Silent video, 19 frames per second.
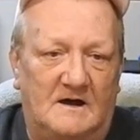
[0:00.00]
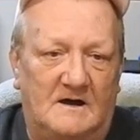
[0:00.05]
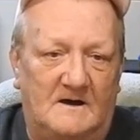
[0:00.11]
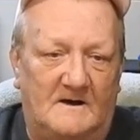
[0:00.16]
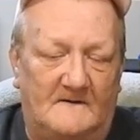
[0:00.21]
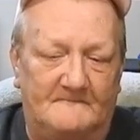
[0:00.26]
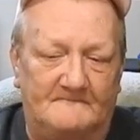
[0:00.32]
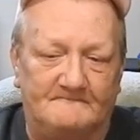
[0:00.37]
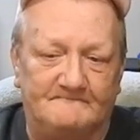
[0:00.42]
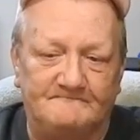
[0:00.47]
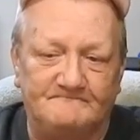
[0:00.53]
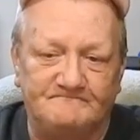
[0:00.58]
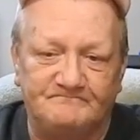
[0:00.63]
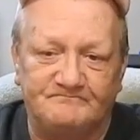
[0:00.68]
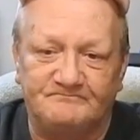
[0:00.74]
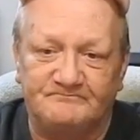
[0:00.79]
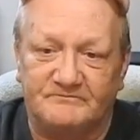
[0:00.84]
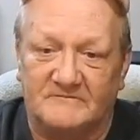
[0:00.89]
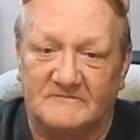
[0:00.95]
Um,
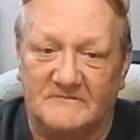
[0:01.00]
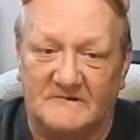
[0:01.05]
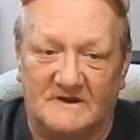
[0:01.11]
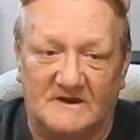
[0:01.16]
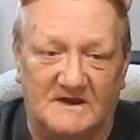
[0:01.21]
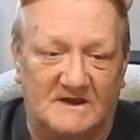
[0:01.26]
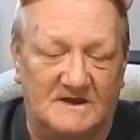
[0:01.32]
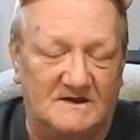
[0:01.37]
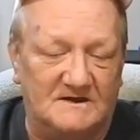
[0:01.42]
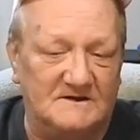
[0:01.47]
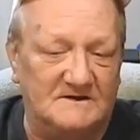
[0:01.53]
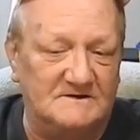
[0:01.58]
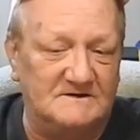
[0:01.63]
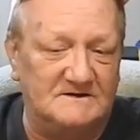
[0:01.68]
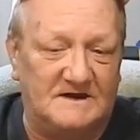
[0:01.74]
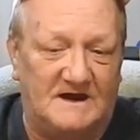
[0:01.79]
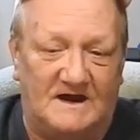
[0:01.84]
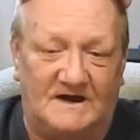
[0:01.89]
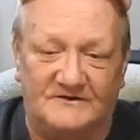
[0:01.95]

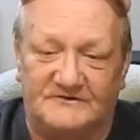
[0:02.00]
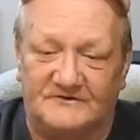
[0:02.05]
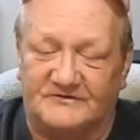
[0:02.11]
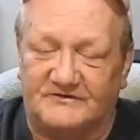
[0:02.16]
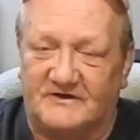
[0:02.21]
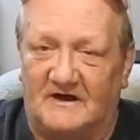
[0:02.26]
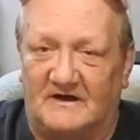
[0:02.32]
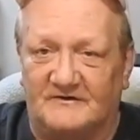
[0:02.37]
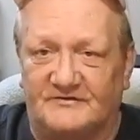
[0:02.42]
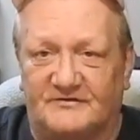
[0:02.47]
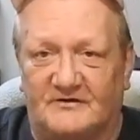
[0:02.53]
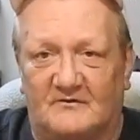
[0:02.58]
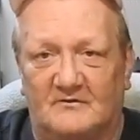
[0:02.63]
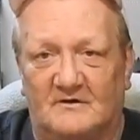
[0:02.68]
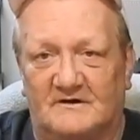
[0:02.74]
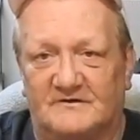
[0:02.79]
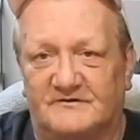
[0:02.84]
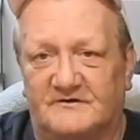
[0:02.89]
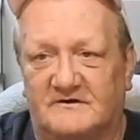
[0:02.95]
I just got so
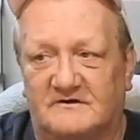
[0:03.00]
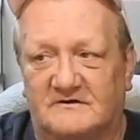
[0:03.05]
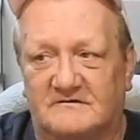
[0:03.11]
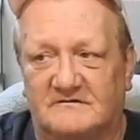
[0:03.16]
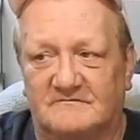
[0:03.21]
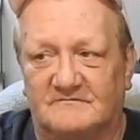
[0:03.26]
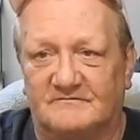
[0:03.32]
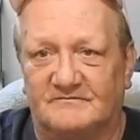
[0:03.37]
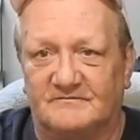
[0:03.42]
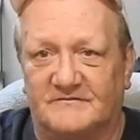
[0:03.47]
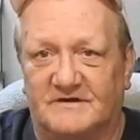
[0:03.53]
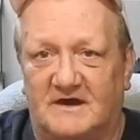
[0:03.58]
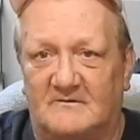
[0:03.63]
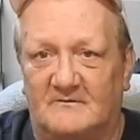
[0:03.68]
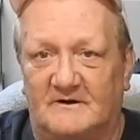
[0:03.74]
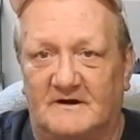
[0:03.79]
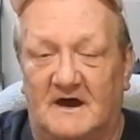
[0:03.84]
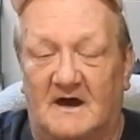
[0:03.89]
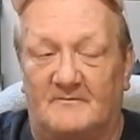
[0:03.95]
much
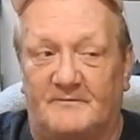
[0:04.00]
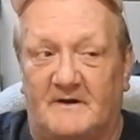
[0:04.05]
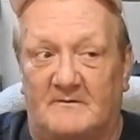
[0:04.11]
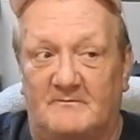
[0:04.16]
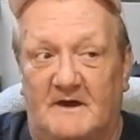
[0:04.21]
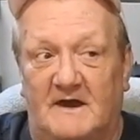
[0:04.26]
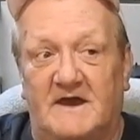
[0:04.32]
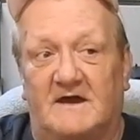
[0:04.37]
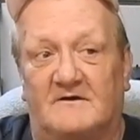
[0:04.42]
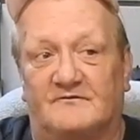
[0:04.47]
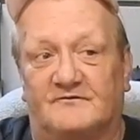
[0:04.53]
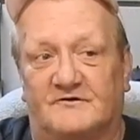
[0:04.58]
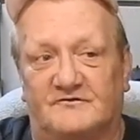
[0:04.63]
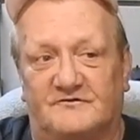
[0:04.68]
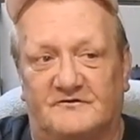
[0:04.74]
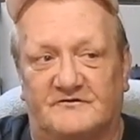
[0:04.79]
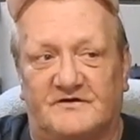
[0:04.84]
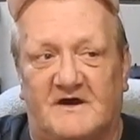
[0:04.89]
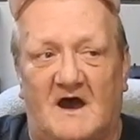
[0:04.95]
coming up. I may have
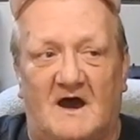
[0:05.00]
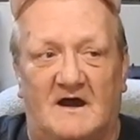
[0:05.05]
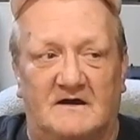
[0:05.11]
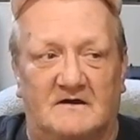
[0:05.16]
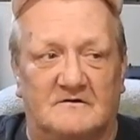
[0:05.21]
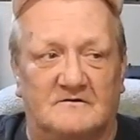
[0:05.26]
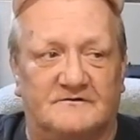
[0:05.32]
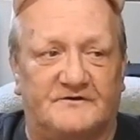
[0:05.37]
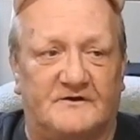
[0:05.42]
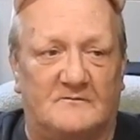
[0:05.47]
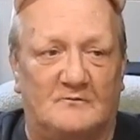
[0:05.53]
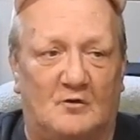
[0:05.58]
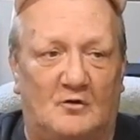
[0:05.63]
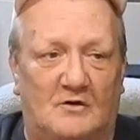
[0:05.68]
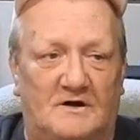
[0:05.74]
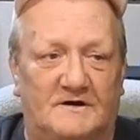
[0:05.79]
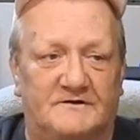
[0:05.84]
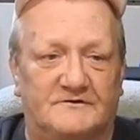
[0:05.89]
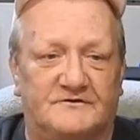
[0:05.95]
to just hire
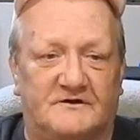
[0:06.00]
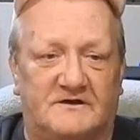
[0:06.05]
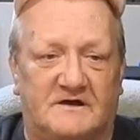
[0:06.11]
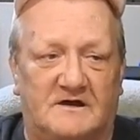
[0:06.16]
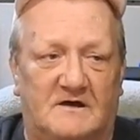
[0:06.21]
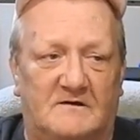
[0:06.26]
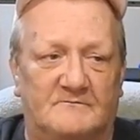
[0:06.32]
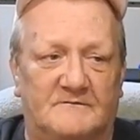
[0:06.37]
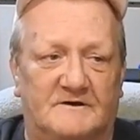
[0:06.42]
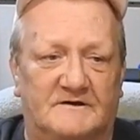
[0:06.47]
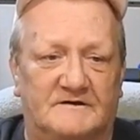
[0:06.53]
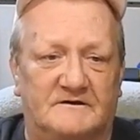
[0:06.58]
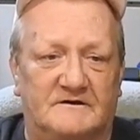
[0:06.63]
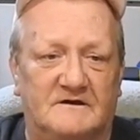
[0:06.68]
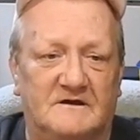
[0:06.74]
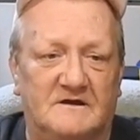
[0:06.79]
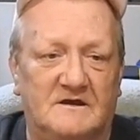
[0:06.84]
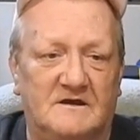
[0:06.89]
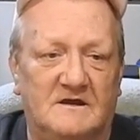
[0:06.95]
someone to come
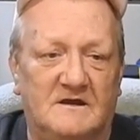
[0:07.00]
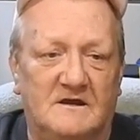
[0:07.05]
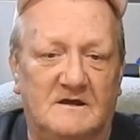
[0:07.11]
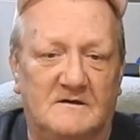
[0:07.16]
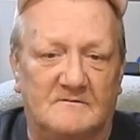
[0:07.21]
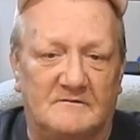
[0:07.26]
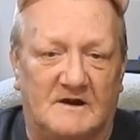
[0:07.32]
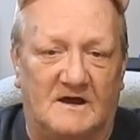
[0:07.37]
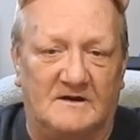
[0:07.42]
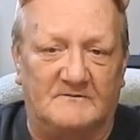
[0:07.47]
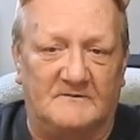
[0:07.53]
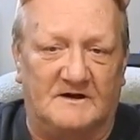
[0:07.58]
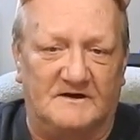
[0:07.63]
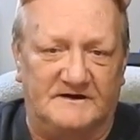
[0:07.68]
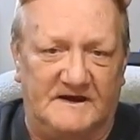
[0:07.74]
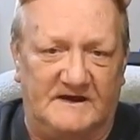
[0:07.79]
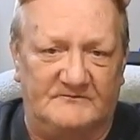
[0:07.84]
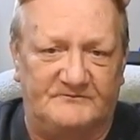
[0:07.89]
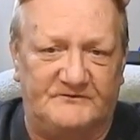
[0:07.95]
and like
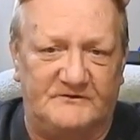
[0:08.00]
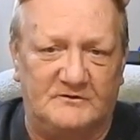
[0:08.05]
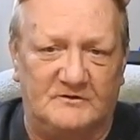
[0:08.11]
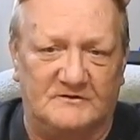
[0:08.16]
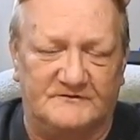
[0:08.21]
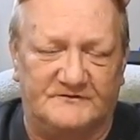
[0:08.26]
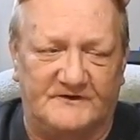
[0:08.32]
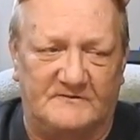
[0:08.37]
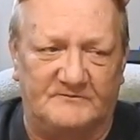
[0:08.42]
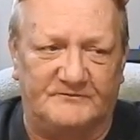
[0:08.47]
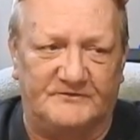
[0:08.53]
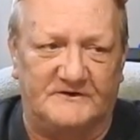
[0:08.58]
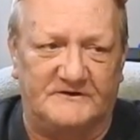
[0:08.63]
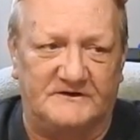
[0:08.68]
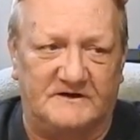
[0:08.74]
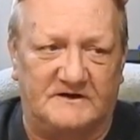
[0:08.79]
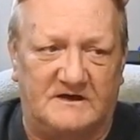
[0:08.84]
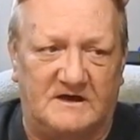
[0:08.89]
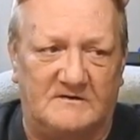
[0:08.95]
my nephew or
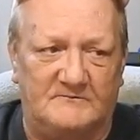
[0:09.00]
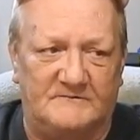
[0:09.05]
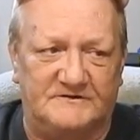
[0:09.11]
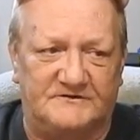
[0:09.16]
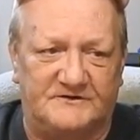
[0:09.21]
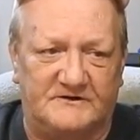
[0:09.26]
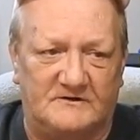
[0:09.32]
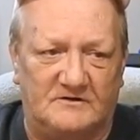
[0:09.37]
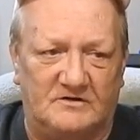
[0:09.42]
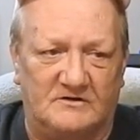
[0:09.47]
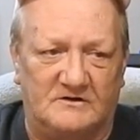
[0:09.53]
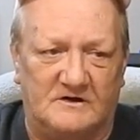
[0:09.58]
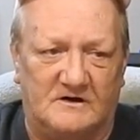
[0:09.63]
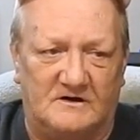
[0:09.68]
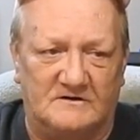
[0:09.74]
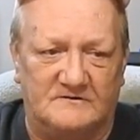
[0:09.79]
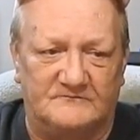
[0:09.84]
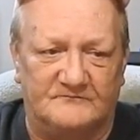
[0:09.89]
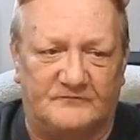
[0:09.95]
something to come and till the
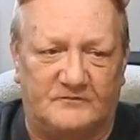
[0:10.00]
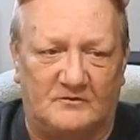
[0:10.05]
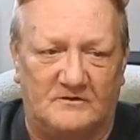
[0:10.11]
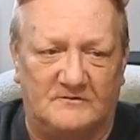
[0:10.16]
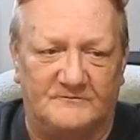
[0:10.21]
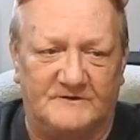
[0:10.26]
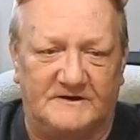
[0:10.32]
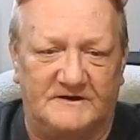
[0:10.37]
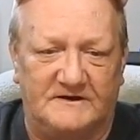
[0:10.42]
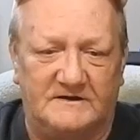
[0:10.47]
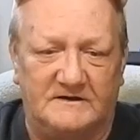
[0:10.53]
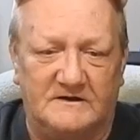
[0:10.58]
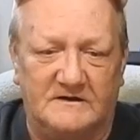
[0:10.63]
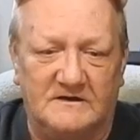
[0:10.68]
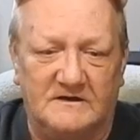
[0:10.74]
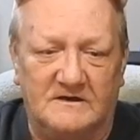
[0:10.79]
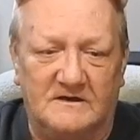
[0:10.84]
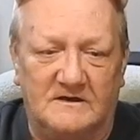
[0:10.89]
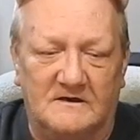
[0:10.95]
garden for me.
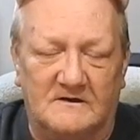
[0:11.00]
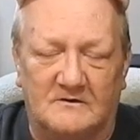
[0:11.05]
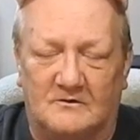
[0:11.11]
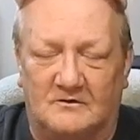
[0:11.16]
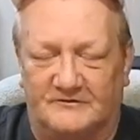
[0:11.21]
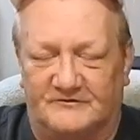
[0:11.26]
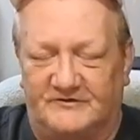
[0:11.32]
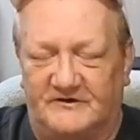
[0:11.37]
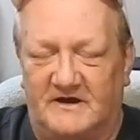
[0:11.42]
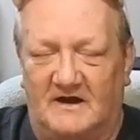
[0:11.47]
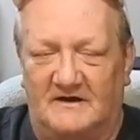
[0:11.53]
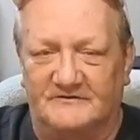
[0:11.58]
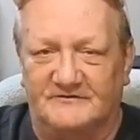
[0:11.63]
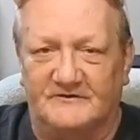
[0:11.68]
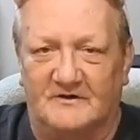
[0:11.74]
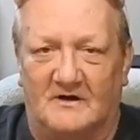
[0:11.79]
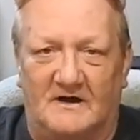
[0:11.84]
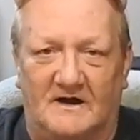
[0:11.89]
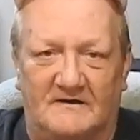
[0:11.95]
Of course, you
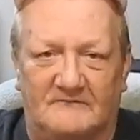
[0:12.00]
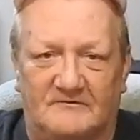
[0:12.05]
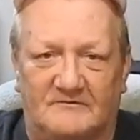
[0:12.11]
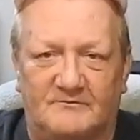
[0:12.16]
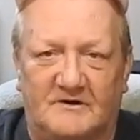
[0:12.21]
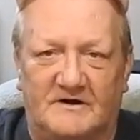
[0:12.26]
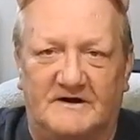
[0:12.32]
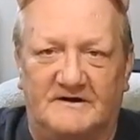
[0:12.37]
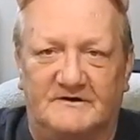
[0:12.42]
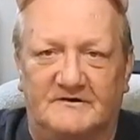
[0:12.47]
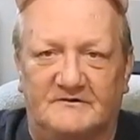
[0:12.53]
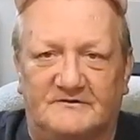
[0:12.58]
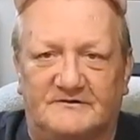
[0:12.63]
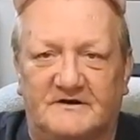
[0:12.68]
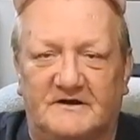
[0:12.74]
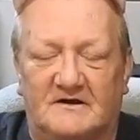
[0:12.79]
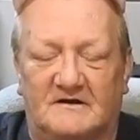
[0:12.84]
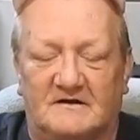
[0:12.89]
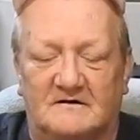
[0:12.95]
guys know I have a brand new
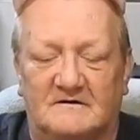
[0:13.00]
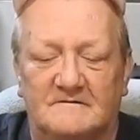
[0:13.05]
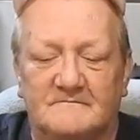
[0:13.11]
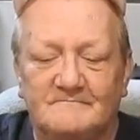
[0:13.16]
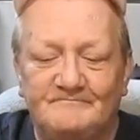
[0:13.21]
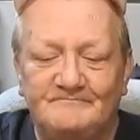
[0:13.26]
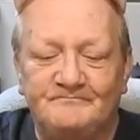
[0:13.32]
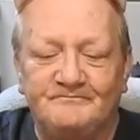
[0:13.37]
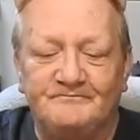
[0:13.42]
tiller,